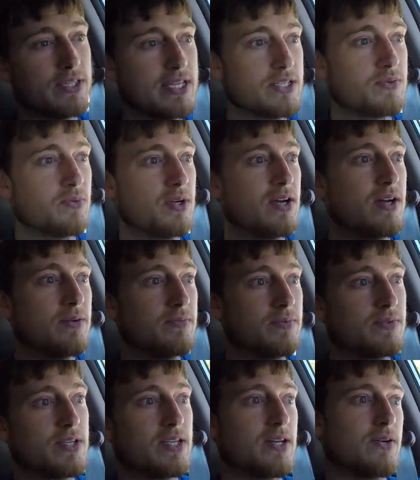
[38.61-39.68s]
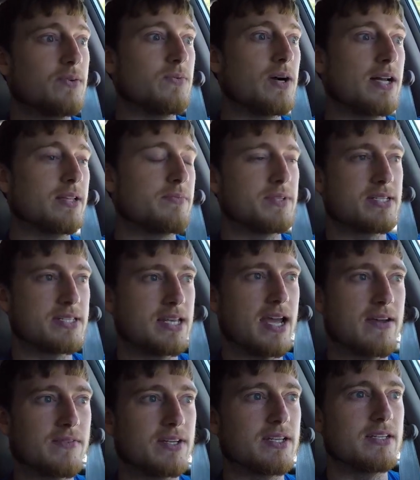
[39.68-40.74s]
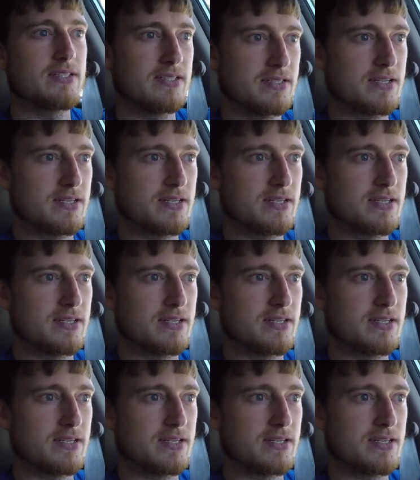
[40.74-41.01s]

this one up, you know, while I'm just having it,